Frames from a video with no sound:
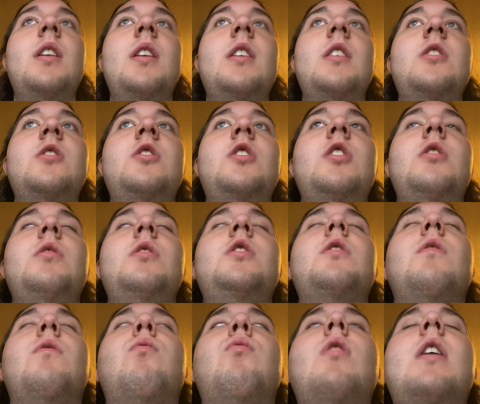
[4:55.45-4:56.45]
in a series
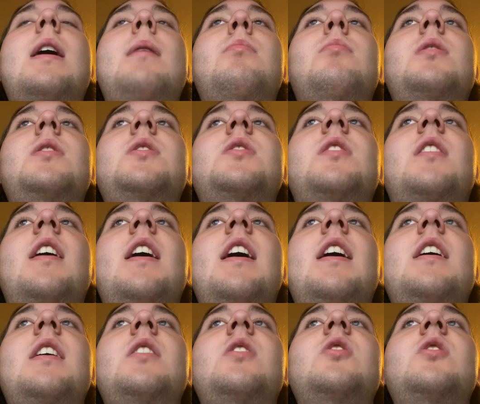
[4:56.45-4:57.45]
of robbery
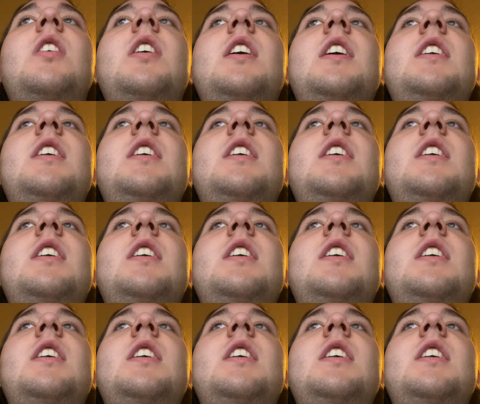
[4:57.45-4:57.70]
slayings.